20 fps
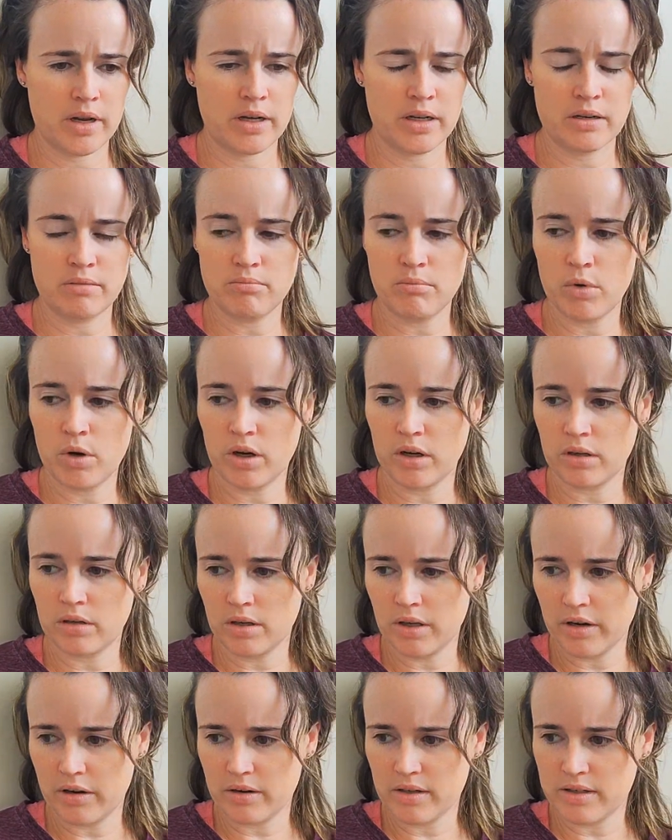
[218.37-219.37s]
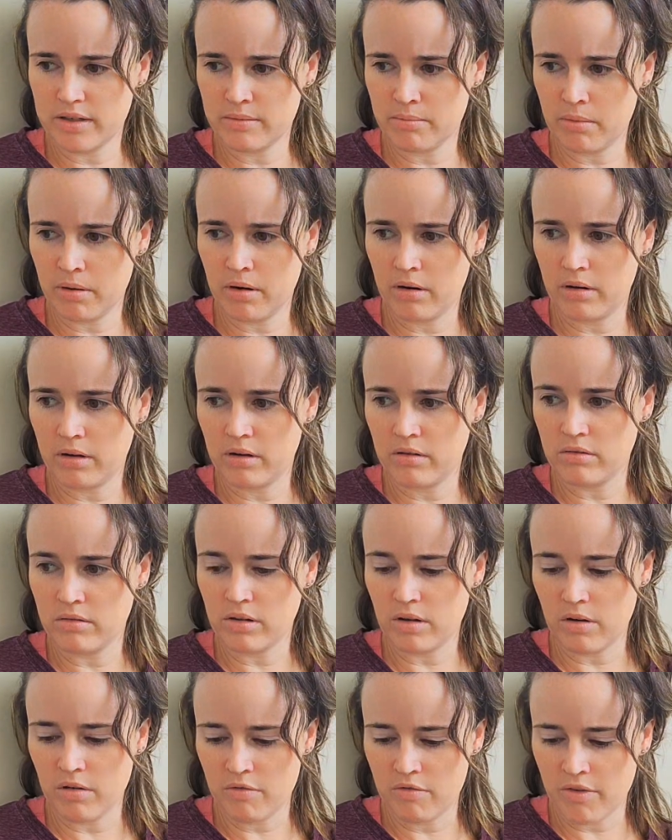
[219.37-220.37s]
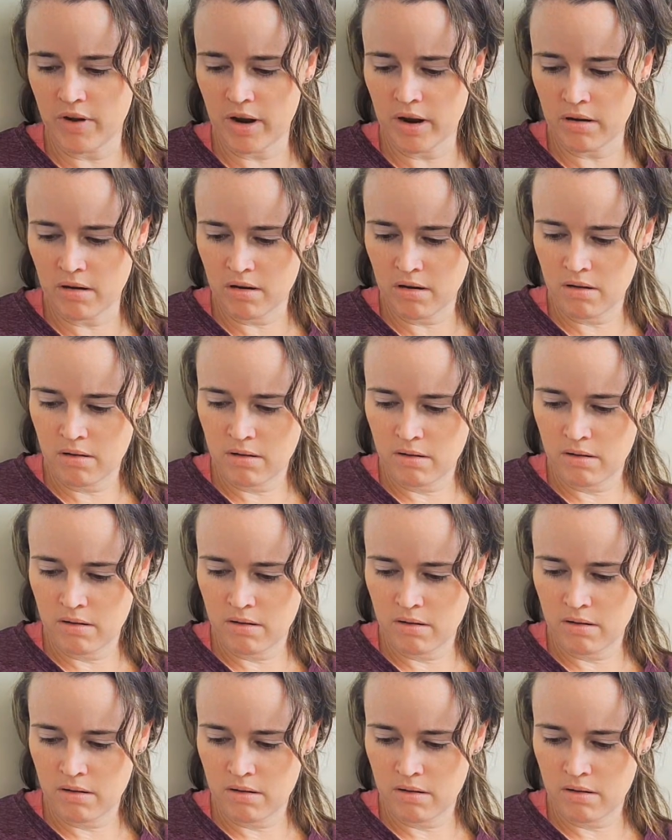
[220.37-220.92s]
I need more clarity. Spirit, can you clarify?